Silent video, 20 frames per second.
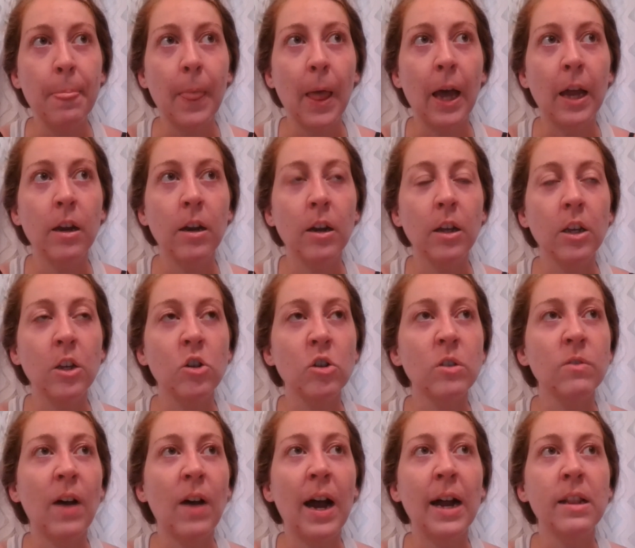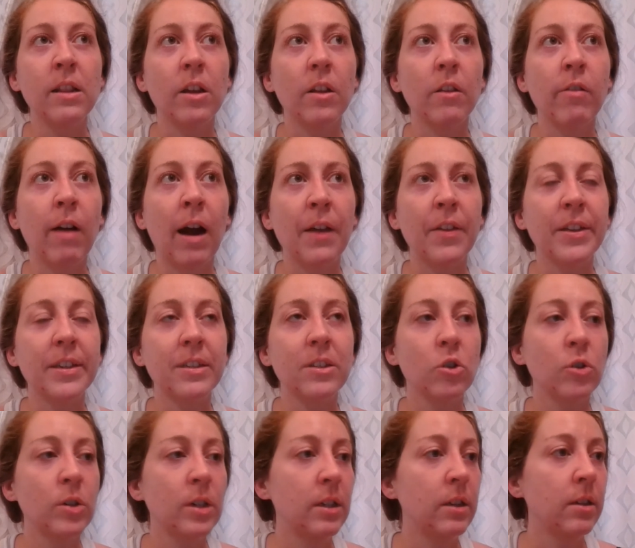and you just find that they're either
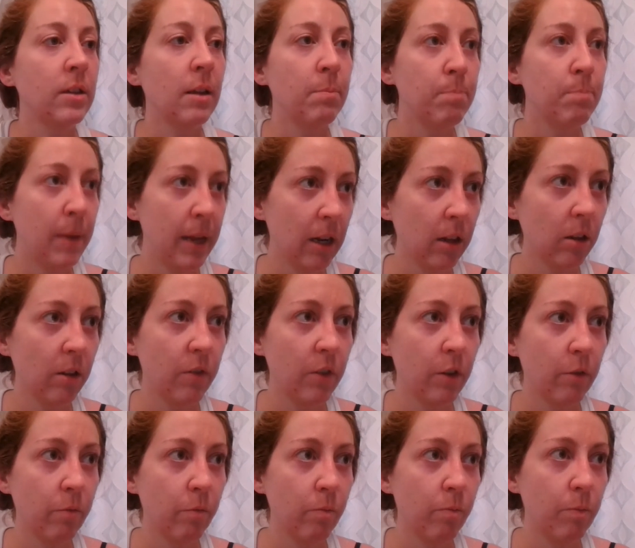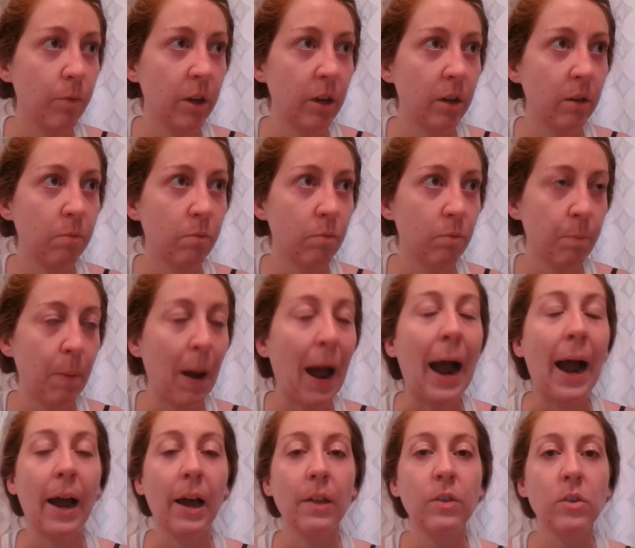stood in the middle of the
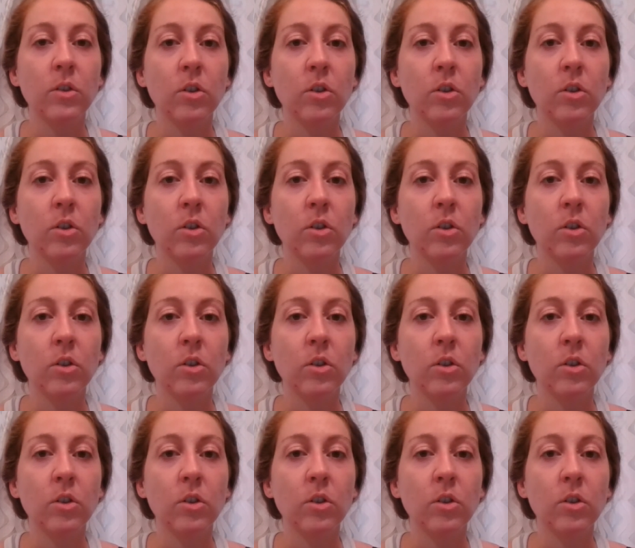path,